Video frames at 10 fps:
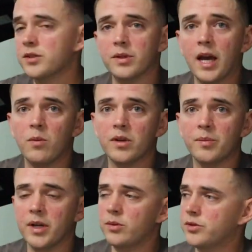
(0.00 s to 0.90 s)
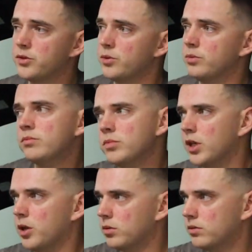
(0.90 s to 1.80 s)
so yeah, I want to be able to, you
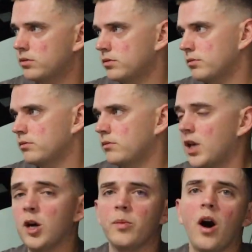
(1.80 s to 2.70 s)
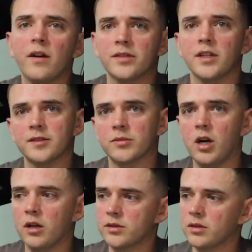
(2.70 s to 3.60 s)
know, help offset some
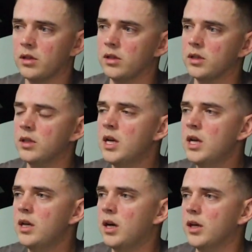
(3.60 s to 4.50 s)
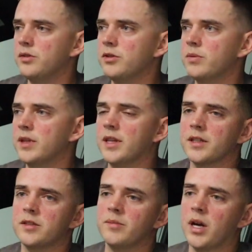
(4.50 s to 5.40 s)
costs on doing
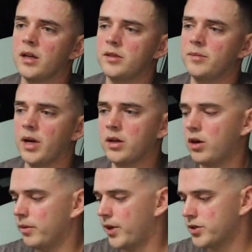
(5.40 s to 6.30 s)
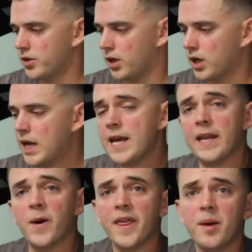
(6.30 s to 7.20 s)
things to my car and my truck.
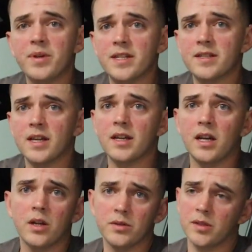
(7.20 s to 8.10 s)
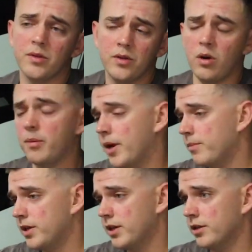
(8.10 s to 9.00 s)
Now, with that being said, I know some of you all
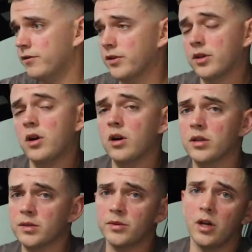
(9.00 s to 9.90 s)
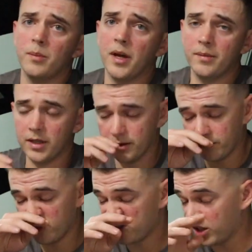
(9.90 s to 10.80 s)
may be here for the car, some of you all may be here
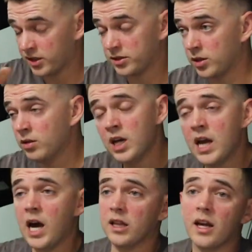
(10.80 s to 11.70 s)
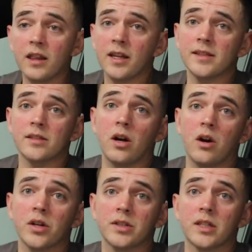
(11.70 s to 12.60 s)
for the truck. So a lot of things
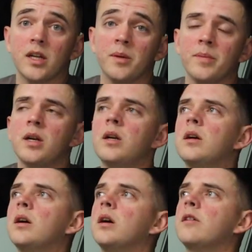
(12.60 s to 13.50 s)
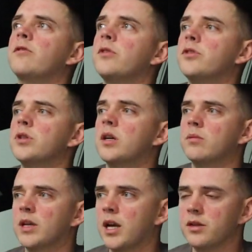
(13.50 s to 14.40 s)
are to come for the truck.
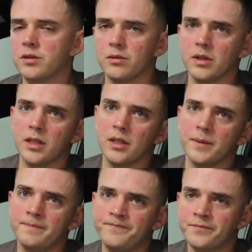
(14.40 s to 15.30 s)
We got to do the